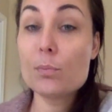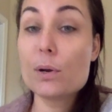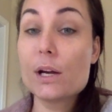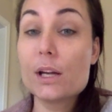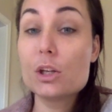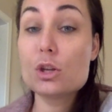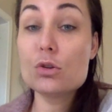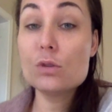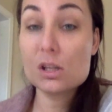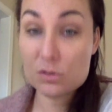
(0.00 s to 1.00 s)
but
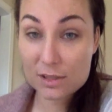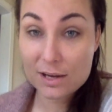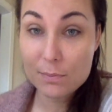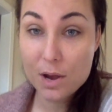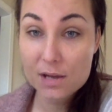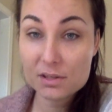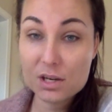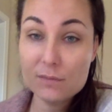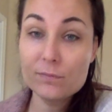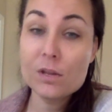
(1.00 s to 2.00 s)
you need to stay
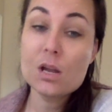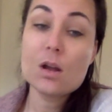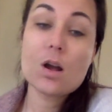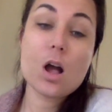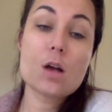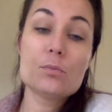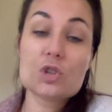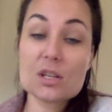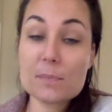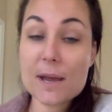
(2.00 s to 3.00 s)
positive.
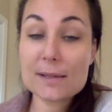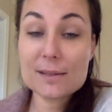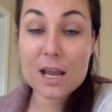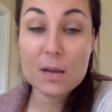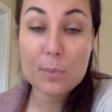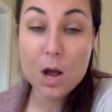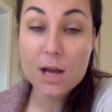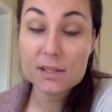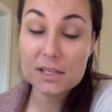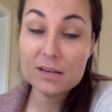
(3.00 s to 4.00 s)
Just by staying
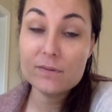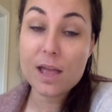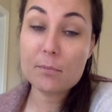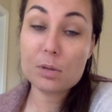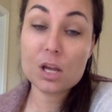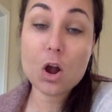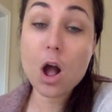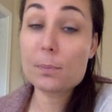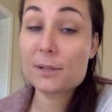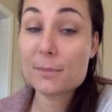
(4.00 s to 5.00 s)
positive and being
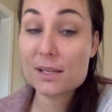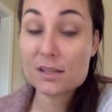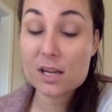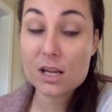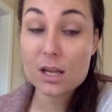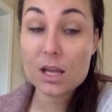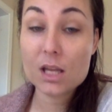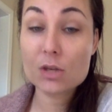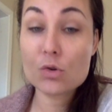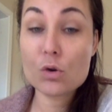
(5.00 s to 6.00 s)
optimistic
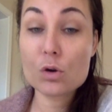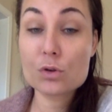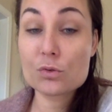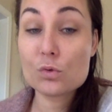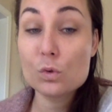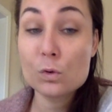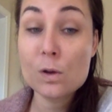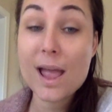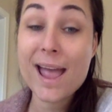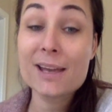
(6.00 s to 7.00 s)
in your
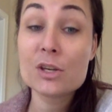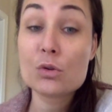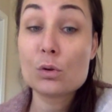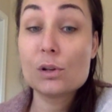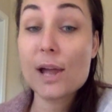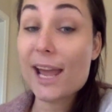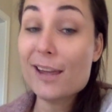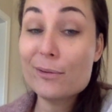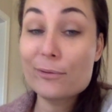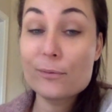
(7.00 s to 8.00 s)
school and your
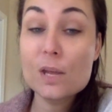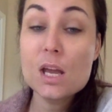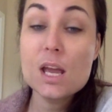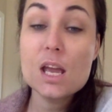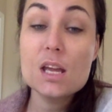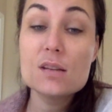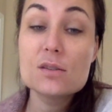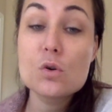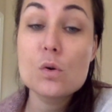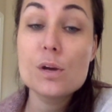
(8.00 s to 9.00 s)
life is
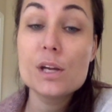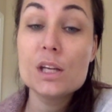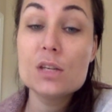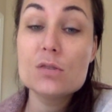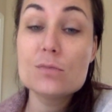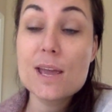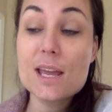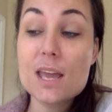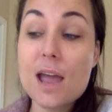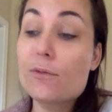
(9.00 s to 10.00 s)
going to
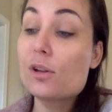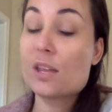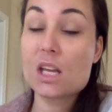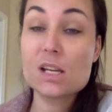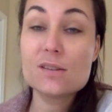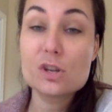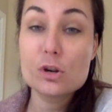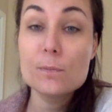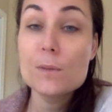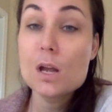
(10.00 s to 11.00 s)
make everything
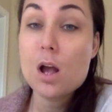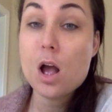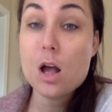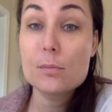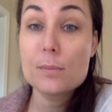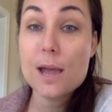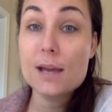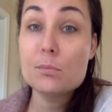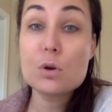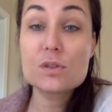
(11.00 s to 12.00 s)
easier.
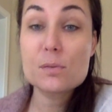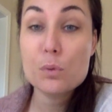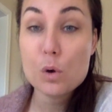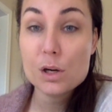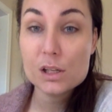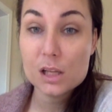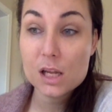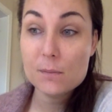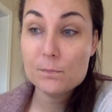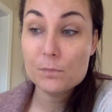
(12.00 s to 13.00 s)
And most
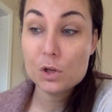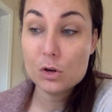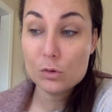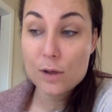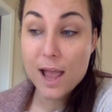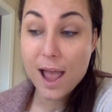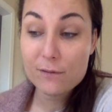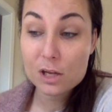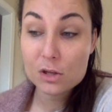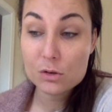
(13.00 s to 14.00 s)
importantly, you know,
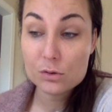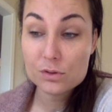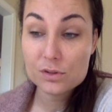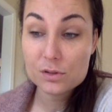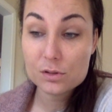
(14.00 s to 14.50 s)
having those